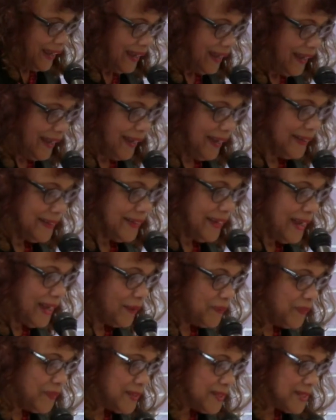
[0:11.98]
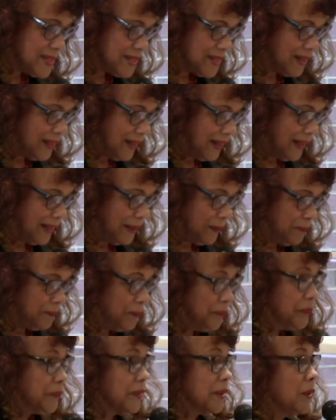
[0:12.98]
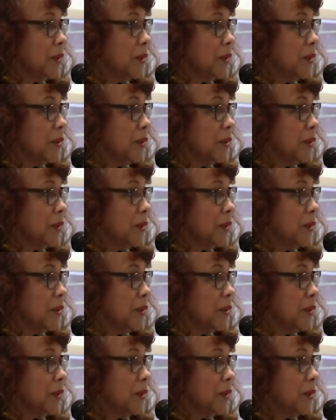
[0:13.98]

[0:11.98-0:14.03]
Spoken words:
And at this time,